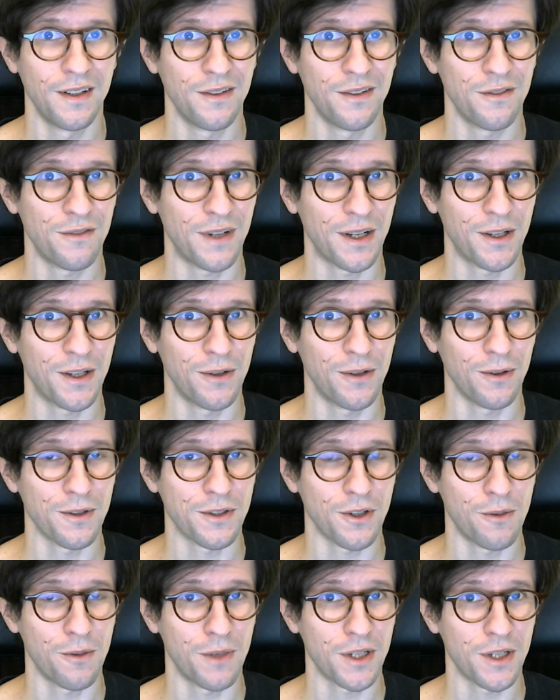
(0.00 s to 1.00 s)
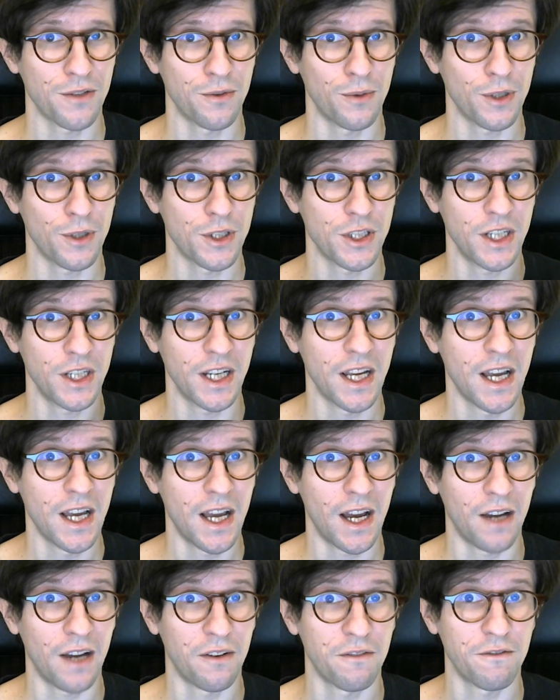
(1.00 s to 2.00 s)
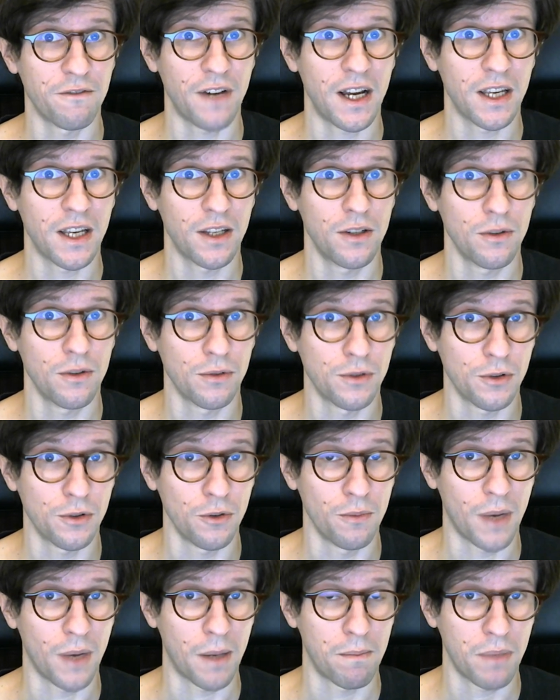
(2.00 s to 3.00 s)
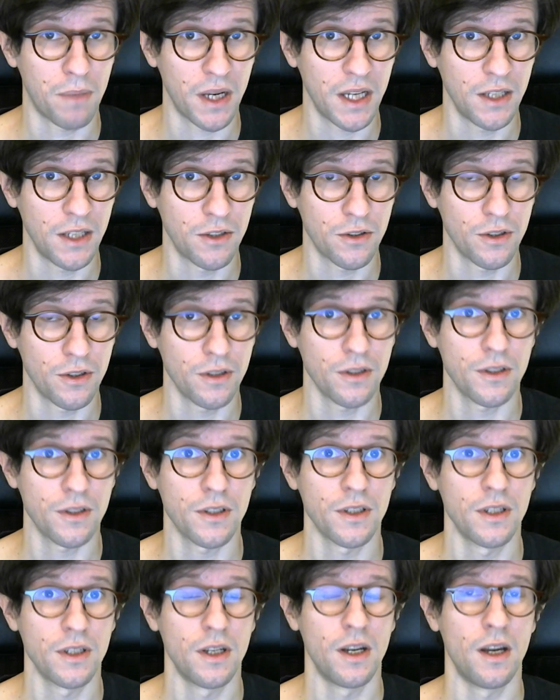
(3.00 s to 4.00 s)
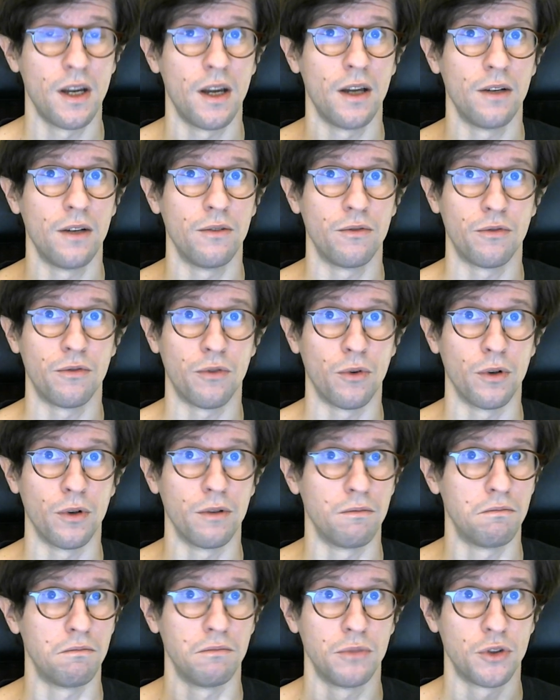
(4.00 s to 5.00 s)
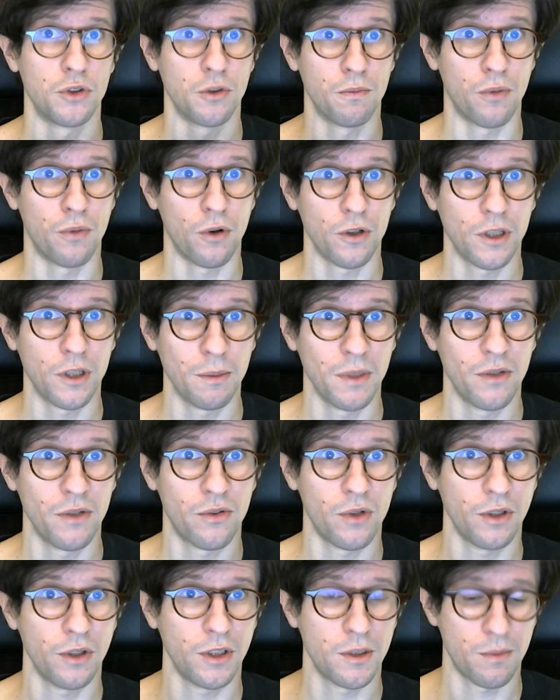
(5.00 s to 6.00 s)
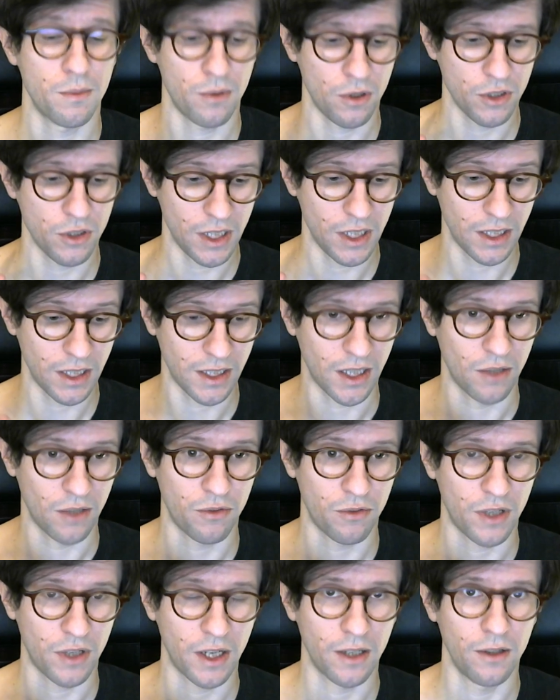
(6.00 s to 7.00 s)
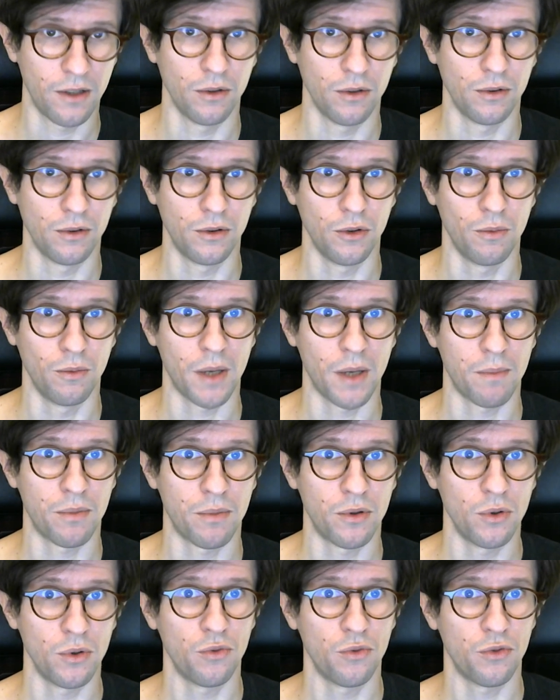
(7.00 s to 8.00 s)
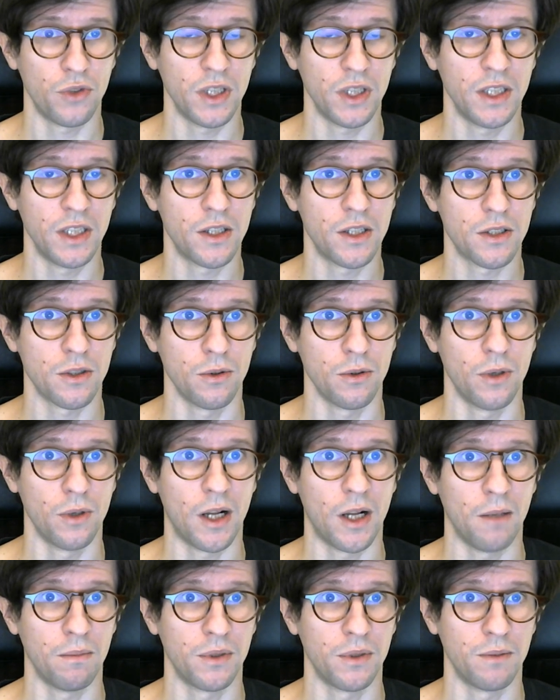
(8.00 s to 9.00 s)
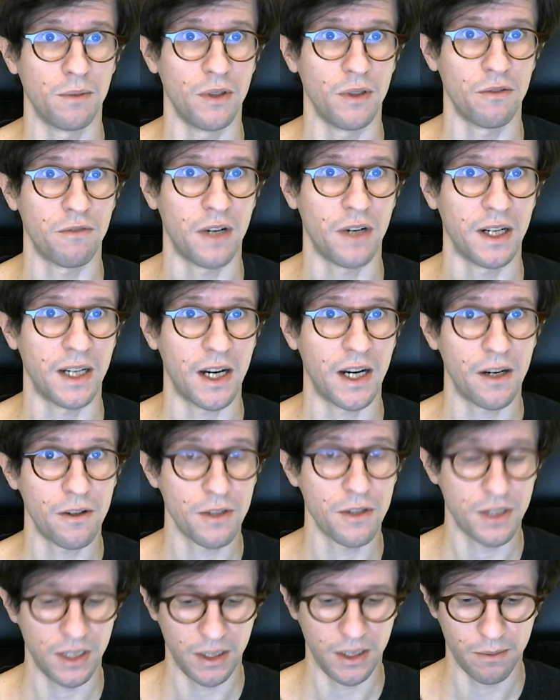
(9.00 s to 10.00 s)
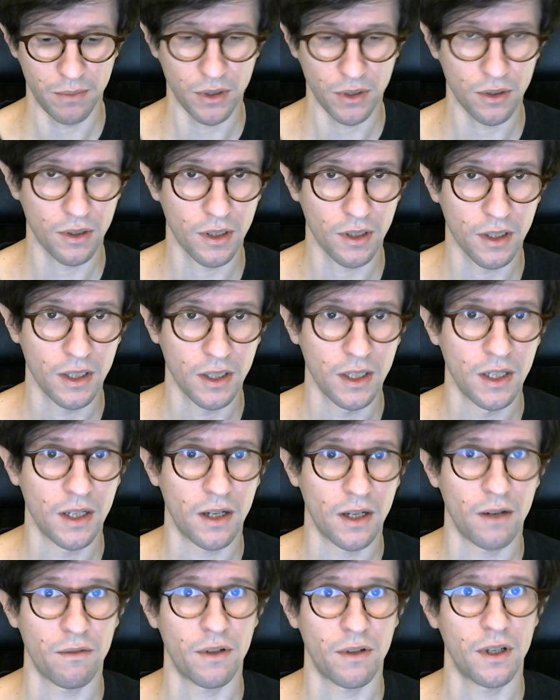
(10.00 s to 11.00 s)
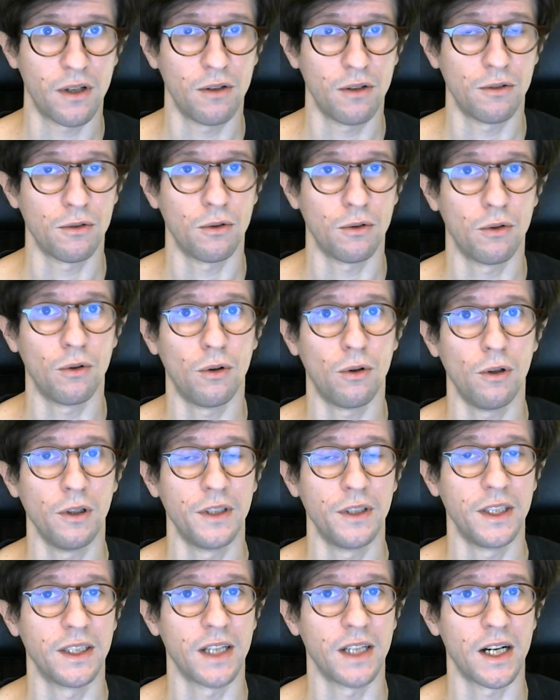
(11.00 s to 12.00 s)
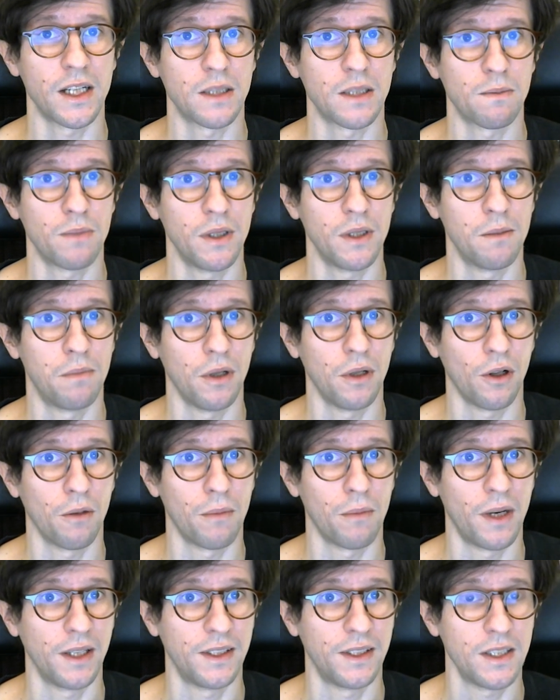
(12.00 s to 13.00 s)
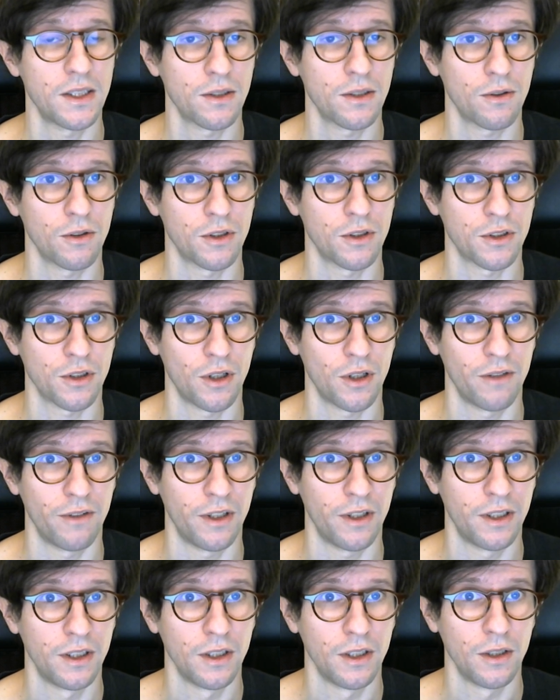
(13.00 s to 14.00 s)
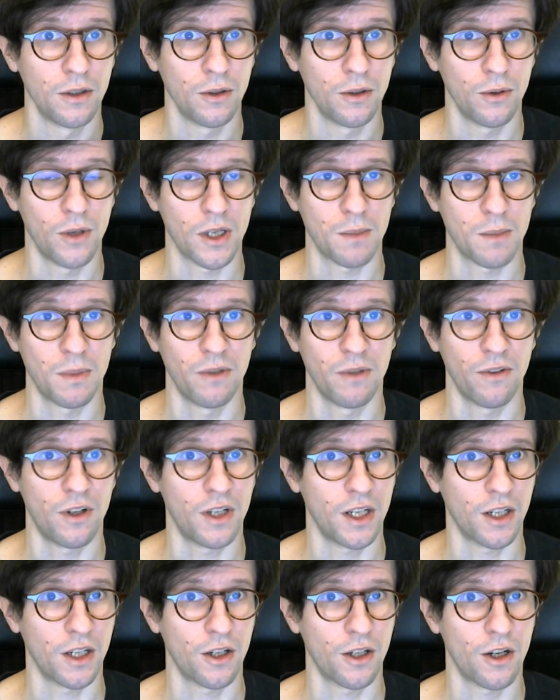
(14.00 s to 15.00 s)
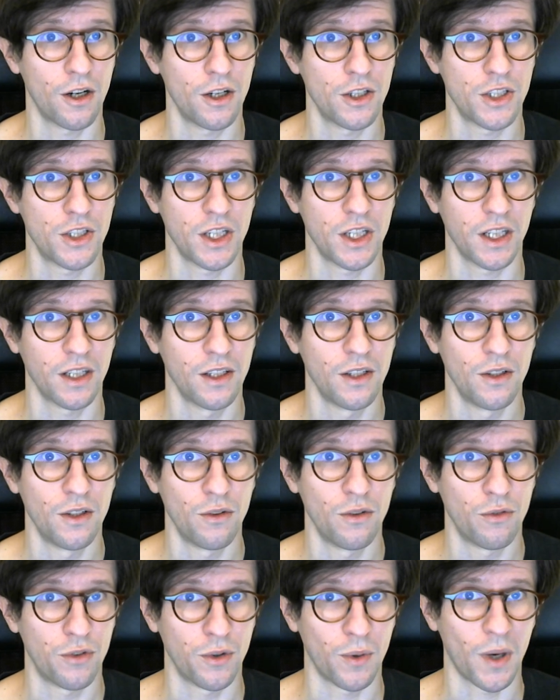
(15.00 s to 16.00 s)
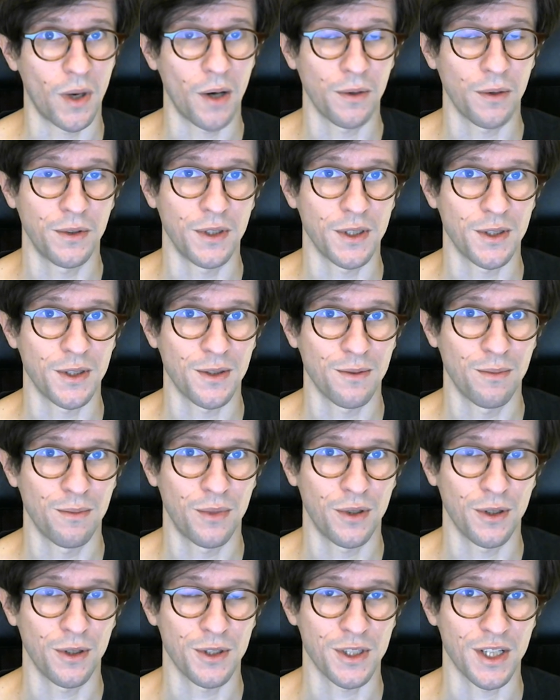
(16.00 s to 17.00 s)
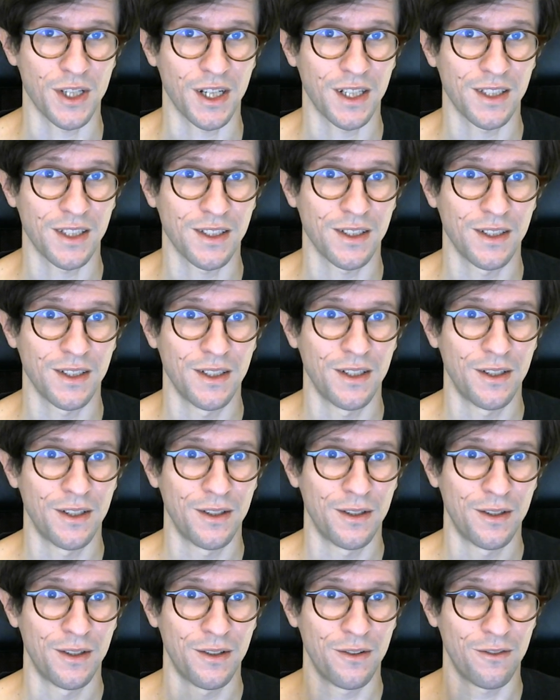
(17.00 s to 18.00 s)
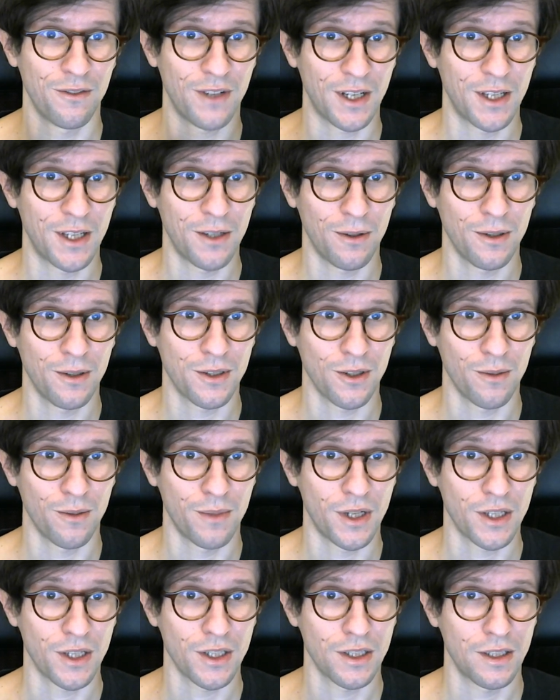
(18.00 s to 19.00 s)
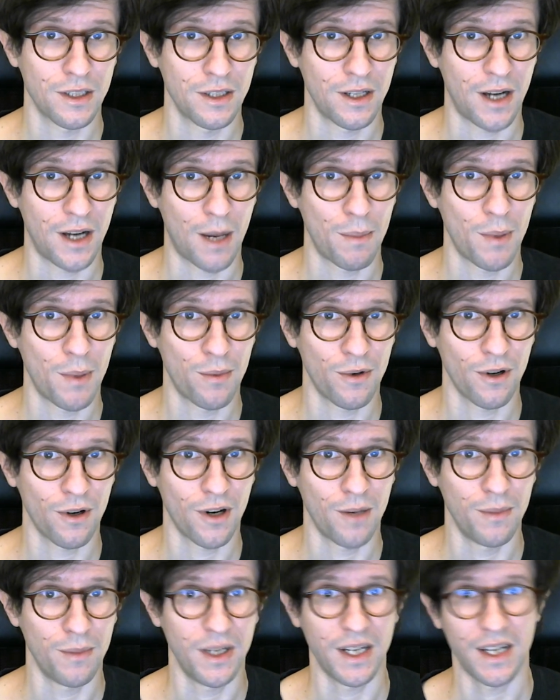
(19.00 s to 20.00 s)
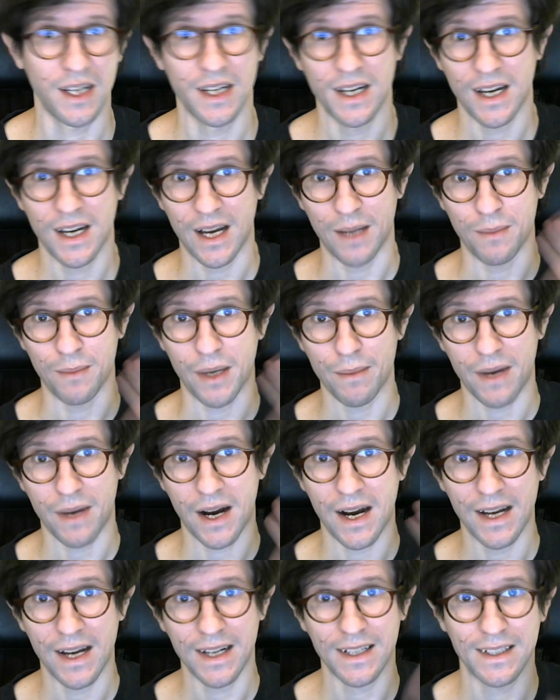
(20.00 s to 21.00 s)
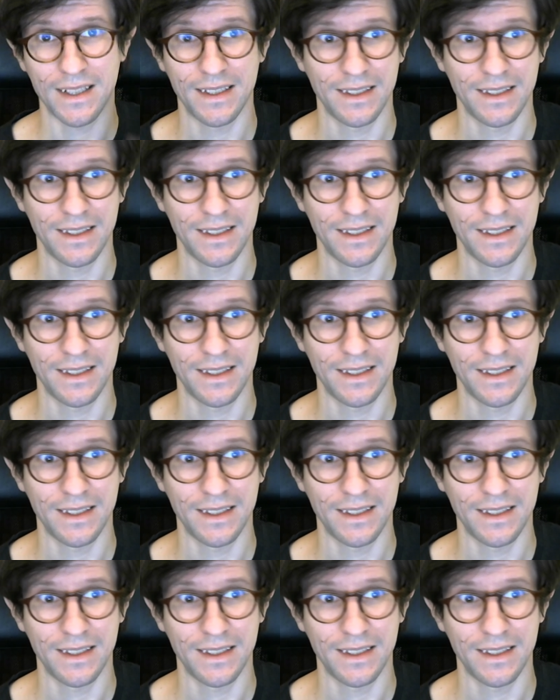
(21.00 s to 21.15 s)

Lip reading: Thank you all so much for watching, and thank you to my patrons for supporting me throughout this project, and thank you to my proofreaders who helped me find errors in the book, and thank you to all the nice people on my Discord server who has been very encouraging throughout this project. Thank you all so much. Happy programming, and bye-bye.